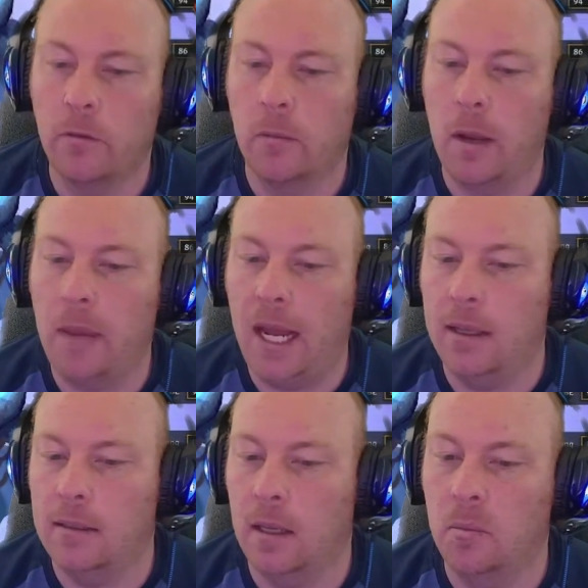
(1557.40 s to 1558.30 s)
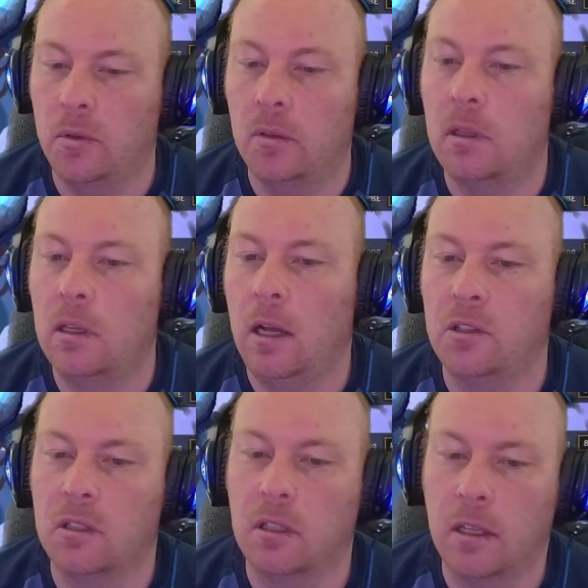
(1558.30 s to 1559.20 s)
for my bad example, I'll
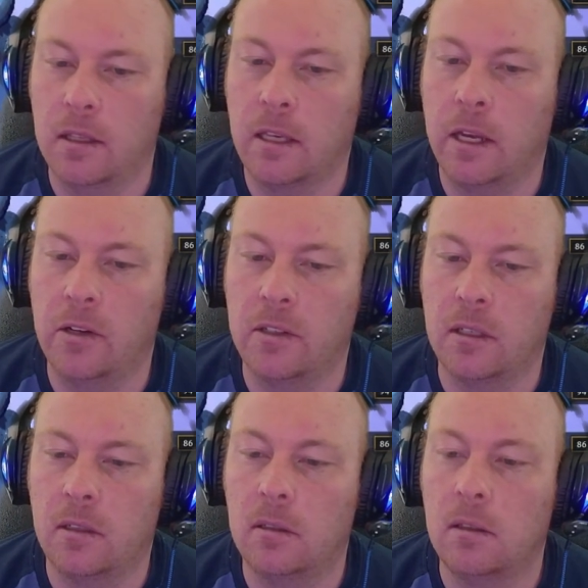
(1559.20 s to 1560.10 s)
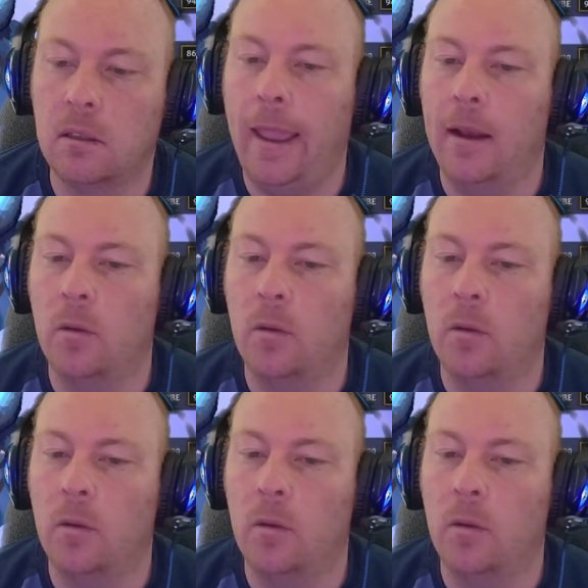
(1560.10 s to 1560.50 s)
just look at this carousel and